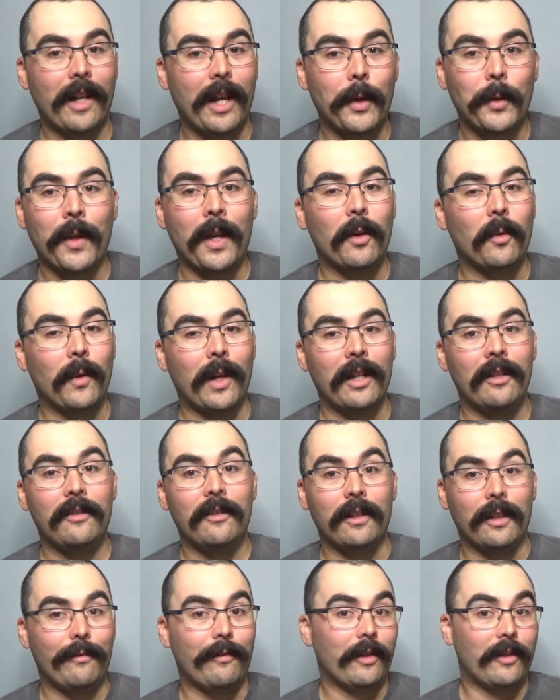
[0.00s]
how that
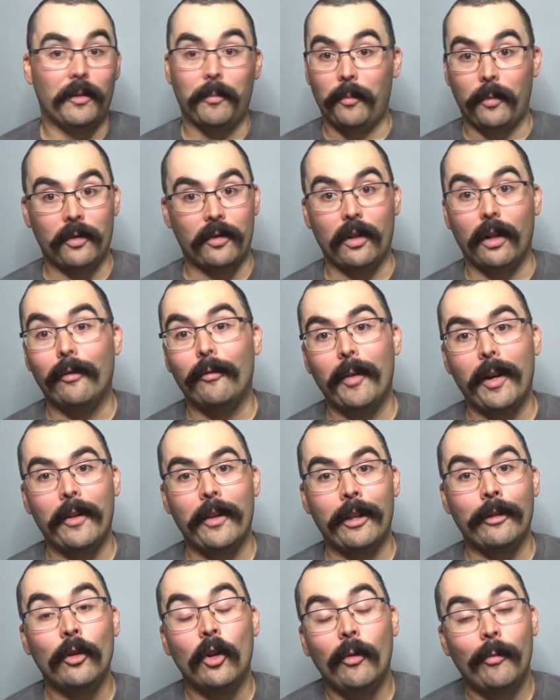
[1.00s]
went. If it's resolved by
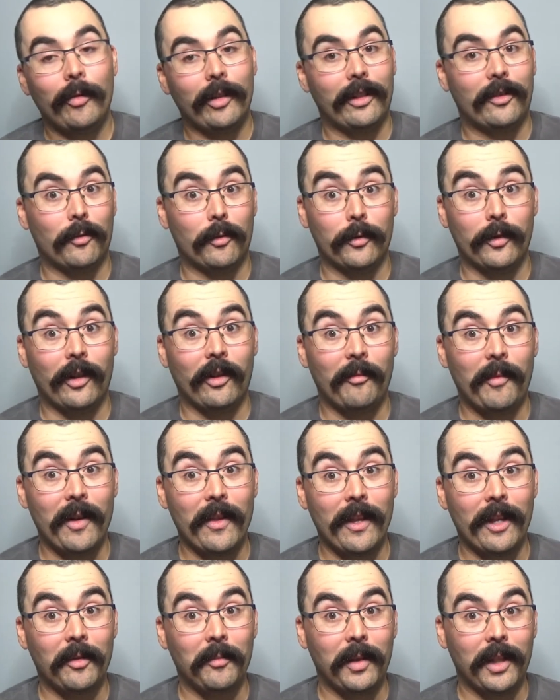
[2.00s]
then, hopefully it's resolved by
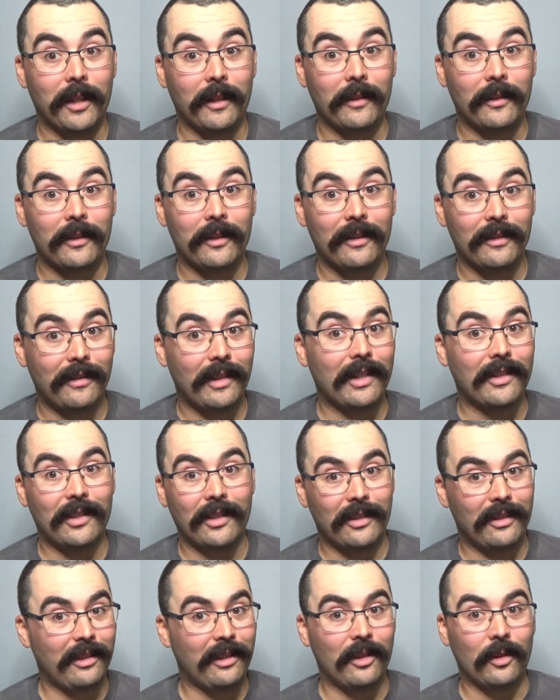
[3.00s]
then because
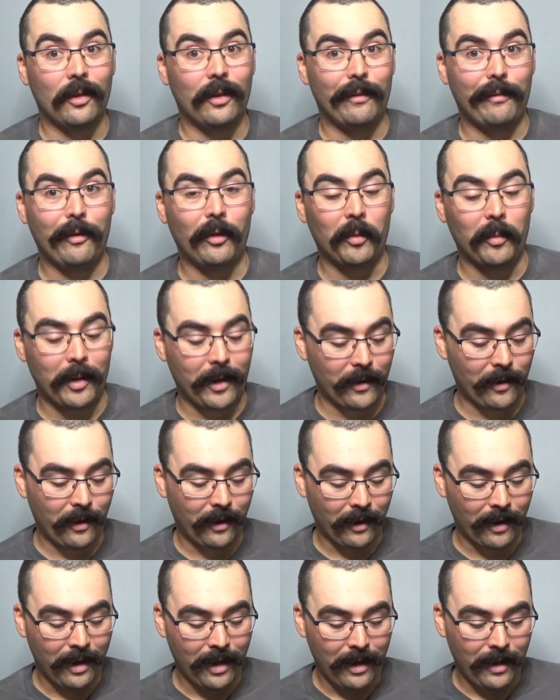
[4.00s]
that's, a full month.